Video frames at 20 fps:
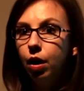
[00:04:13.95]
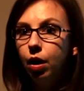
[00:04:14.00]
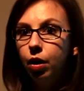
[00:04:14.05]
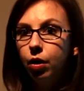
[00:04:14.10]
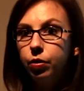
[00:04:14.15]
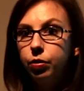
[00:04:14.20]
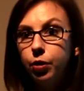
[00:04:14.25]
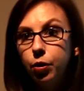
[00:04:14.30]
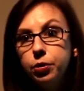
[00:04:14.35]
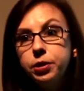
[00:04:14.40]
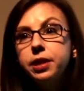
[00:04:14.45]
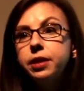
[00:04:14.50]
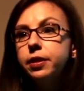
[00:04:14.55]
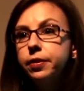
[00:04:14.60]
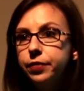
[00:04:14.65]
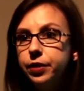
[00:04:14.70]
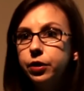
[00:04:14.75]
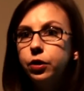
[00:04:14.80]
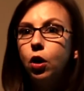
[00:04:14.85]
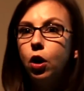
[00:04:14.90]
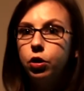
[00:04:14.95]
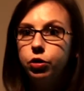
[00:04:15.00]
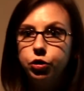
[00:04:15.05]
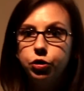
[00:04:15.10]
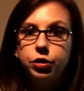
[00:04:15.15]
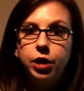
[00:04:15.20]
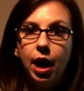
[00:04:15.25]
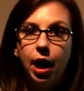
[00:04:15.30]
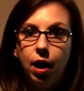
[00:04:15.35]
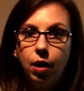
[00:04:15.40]
Those that lived in larger
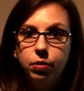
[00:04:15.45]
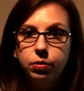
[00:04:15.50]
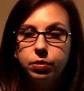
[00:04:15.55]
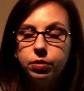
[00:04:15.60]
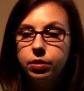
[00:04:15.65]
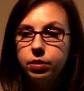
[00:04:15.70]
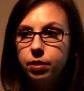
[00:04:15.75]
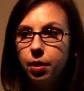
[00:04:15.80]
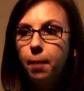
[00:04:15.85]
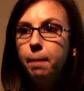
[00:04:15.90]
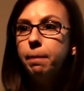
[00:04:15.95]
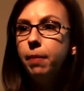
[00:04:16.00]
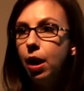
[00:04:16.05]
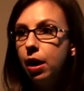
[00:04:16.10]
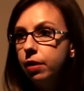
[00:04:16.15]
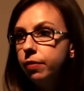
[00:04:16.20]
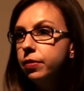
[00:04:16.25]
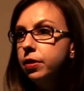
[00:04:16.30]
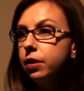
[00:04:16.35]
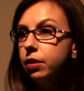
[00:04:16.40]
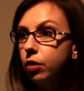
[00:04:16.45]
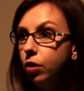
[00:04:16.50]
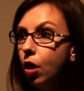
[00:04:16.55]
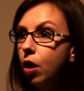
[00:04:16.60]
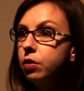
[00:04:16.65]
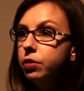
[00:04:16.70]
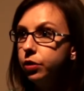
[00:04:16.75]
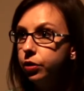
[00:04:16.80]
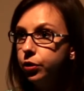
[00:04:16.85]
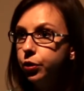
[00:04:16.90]
towns might have gone
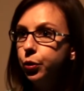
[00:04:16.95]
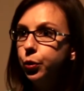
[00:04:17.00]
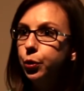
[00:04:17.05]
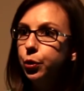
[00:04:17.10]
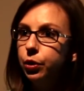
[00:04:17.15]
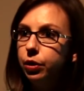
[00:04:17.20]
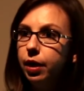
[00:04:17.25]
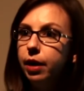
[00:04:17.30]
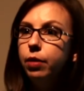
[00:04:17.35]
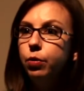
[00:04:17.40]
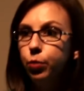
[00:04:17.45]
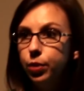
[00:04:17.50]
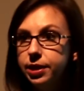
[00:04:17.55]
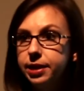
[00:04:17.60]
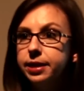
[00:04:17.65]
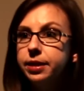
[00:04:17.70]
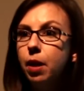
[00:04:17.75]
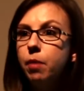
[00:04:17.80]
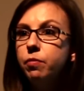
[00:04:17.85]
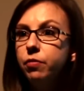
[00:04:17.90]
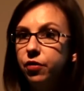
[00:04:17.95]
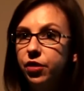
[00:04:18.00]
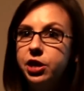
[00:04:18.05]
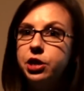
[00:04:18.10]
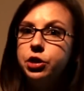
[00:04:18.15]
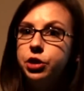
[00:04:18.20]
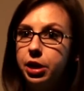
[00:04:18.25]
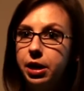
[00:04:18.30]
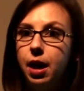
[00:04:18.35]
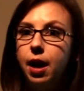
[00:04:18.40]
to school, with some
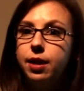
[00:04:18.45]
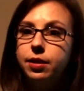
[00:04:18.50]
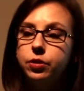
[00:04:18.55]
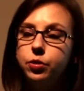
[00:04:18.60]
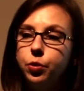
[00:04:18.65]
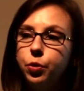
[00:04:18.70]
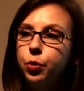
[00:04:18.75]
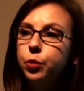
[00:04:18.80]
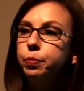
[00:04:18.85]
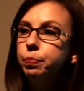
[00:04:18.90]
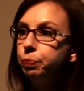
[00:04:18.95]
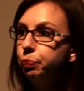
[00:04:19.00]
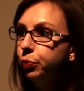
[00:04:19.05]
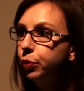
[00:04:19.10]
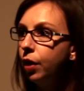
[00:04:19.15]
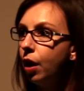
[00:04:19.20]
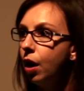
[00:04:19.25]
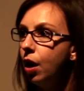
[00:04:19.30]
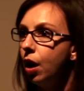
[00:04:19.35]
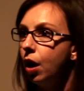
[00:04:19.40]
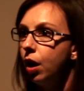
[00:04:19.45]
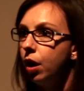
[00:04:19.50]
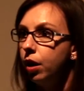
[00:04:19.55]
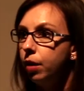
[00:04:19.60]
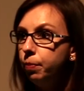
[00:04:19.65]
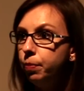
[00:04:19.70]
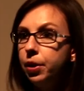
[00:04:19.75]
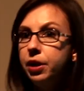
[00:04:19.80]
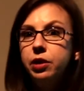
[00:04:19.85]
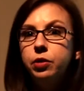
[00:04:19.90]
finishing high school.
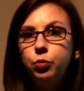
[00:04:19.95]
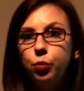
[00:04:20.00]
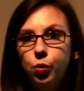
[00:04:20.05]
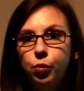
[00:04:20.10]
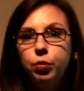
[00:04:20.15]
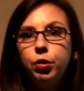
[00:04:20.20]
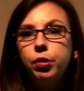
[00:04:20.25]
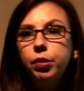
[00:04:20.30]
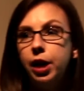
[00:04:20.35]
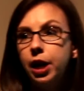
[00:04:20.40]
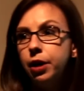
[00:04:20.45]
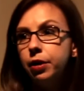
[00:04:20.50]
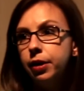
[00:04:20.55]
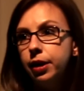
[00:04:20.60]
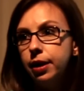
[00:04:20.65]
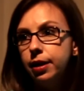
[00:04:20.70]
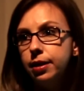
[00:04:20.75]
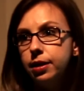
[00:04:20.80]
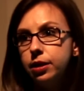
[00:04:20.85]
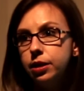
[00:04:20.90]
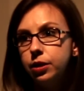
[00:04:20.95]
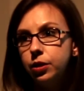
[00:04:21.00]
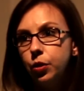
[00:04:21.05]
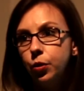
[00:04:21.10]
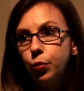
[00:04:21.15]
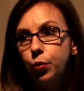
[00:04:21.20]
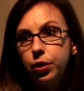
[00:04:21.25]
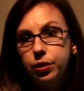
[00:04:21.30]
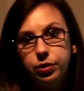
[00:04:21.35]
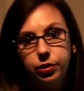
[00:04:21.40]
But in rural areas
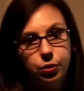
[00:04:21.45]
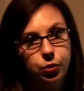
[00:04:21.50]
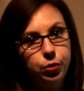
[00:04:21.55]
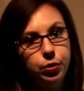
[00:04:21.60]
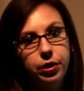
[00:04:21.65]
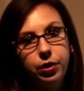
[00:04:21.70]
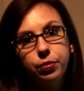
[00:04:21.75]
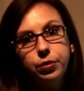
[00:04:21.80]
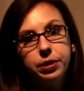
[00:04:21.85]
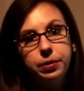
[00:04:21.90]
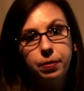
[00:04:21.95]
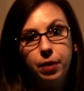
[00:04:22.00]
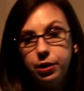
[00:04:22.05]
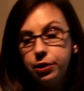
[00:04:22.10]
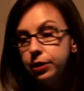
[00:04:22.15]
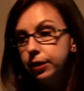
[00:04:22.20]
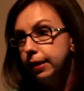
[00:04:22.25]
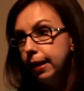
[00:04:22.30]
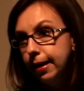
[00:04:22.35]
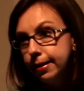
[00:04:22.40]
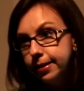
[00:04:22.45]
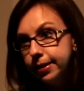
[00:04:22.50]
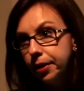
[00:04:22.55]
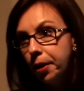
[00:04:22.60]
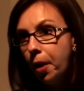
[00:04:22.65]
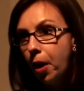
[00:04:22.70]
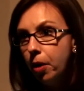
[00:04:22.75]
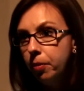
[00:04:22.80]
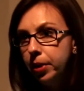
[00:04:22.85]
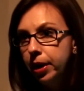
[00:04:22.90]
where schooling was much less
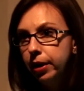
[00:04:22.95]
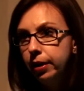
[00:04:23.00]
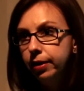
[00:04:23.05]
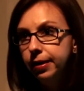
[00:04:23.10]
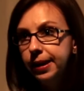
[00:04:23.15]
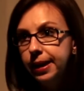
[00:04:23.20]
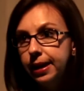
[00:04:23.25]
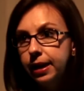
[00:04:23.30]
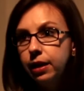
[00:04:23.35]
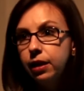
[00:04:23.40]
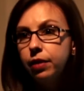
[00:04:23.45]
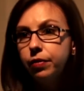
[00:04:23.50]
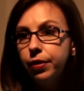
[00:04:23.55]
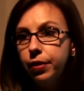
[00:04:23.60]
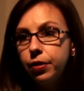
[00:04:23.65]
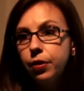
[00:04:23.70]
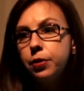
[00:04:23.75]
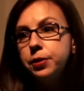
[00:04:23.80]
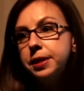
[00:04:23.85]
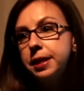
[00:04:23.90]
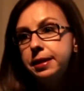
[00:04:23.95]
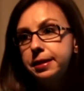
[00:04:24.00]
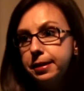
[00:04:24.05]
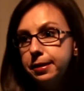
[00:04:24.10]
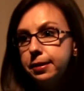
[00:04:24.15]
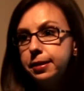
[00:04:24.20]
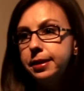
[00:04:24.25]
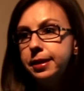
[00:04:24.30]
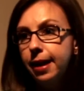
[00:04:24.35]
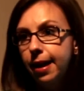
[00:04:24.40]
common, even those that did
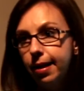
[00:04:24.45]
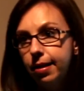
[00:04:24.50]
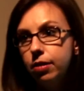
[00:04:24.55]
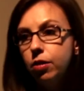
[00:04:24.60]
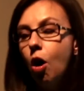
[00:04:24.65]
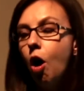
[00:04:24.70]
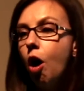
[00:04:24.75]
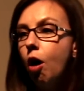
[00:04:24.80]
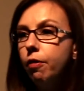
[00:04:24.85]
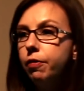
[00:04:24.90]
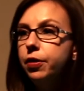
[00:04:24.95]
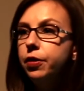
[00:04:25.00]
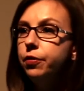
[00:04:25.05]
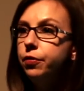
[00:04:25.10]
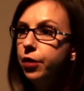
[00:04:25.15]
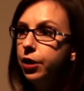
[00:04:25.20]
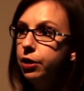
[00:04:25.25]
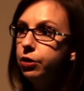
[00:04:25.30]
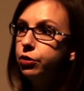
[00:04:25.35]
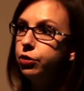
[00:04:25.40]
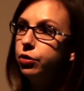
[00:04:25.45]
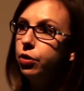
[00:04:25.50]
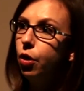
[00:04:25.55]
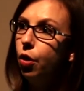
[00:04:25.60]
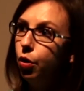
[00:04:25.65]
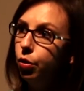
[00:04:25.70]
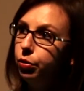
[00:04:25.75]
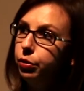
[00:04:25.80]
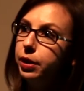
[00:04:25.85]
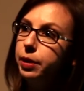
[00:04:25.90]
attend often finished
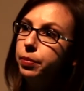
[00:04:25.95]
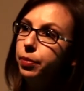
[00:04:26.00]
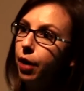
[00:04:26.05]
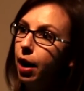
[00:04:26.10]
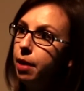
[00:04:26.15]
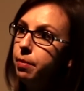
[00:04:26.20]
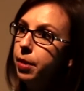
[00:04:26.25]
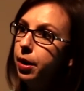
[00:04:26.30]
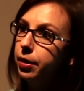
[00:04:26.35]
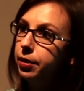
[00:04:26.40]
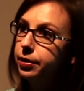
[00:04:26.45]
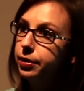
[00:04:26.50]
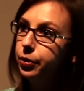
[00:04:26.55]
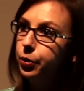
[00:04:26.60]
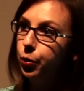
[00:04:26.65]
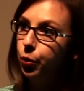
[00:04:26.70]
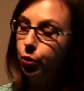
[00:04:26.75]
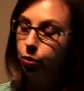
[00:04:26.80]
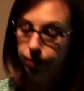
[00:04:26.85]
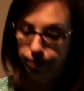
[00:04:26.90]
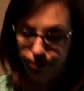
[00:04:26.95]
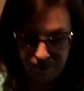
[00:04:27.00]
only primary school.